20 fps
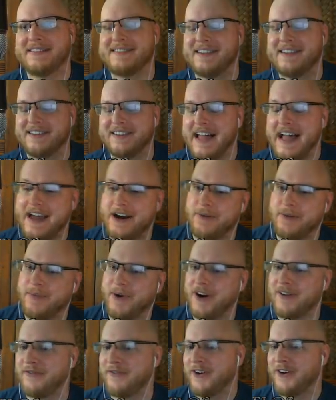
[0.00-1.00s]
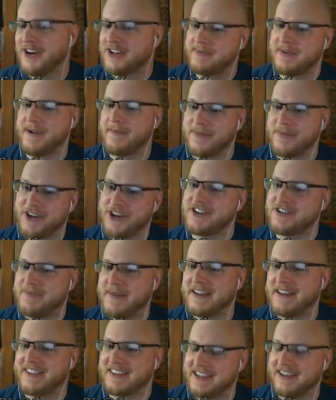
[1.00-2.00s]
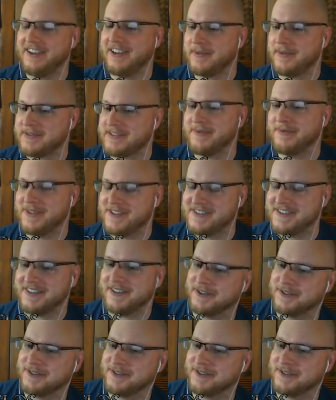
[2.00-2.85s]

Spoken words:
latter part first, but I'm curious about the killing someone too.